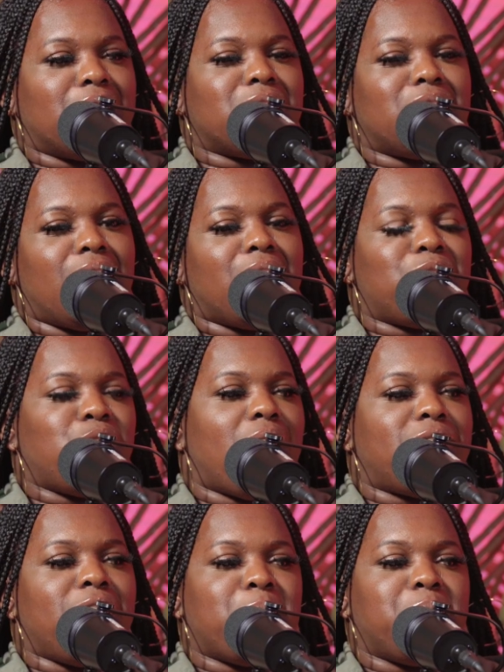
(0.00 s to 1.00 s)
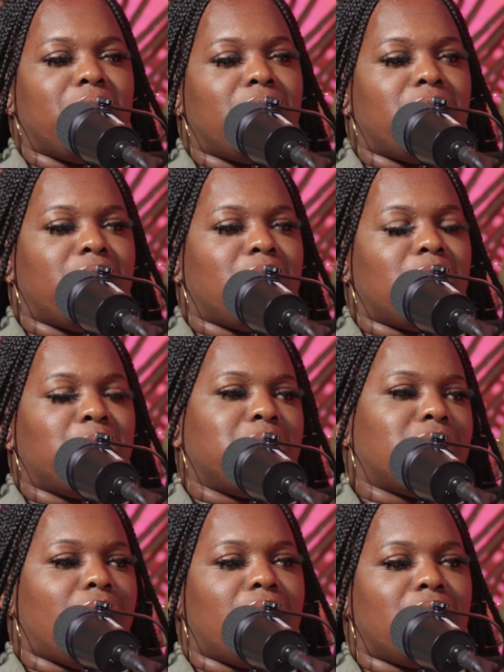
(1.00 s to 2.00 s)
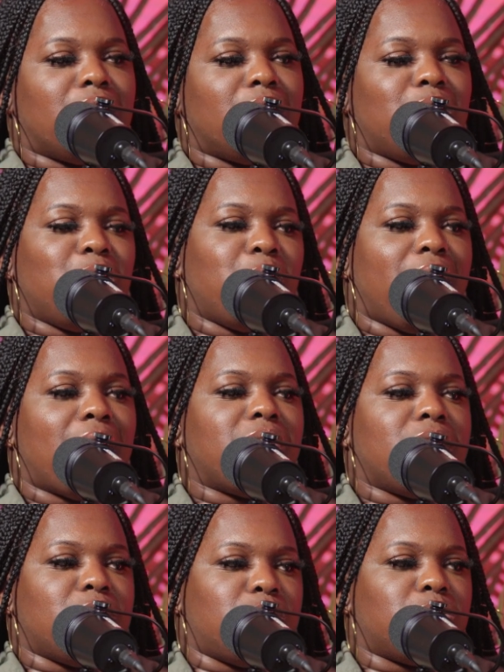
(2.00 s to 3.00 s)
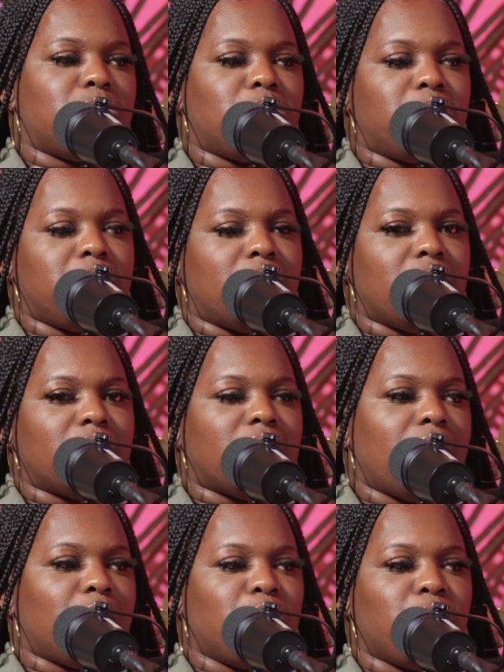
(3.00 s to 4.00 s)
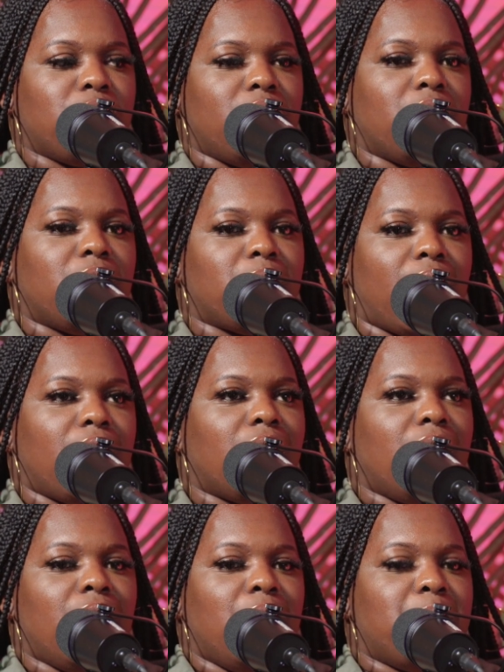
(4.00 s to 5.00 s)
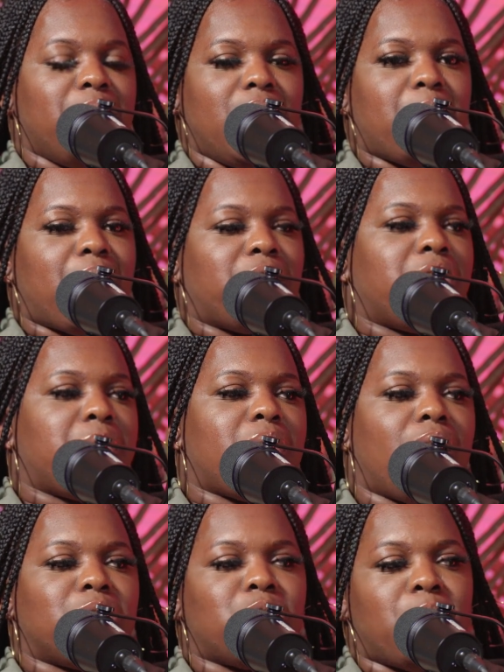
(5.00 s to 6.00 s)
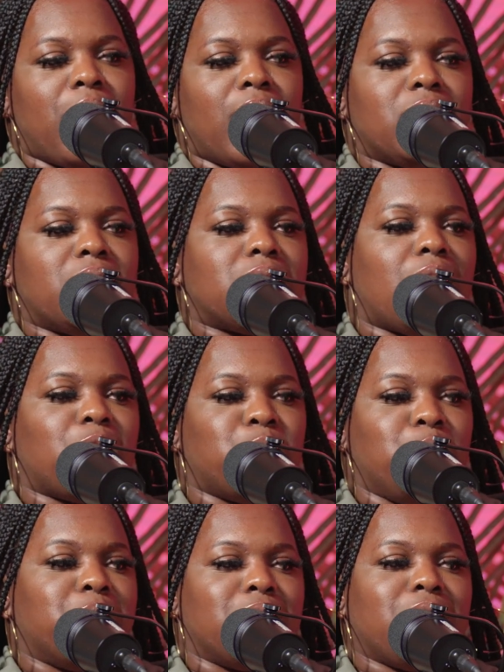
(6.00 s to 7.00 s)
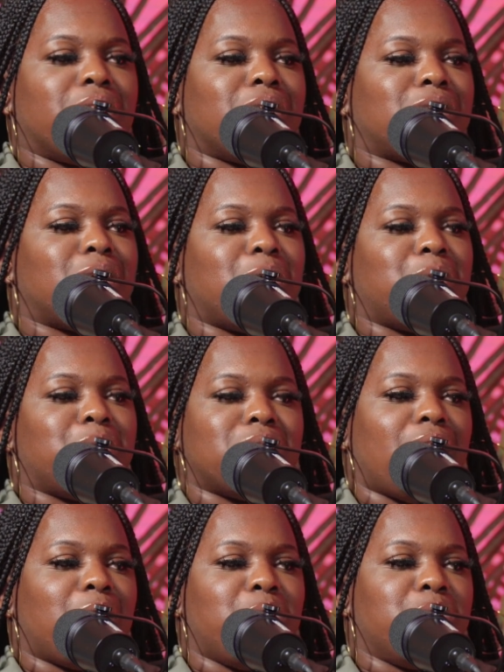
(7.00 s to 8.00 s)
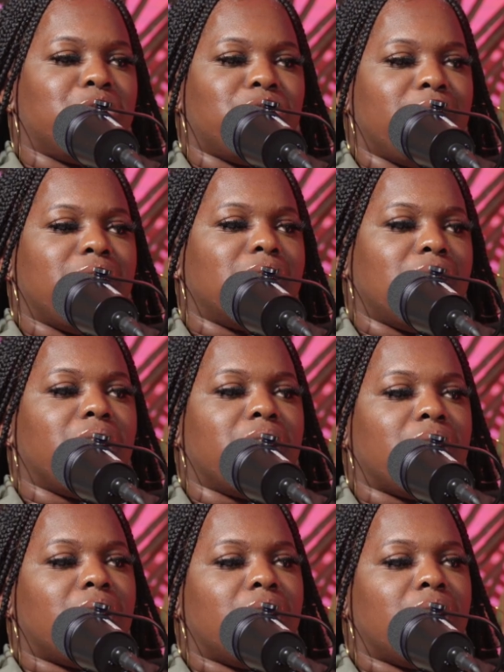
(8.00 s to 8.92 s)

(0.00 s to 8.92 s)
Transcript: just like, if you have family in there, it was like you didn't have an issue because like you're there, like being at my grandmother's house or my aunt Liz's house, we was there. So it was like we was raised there.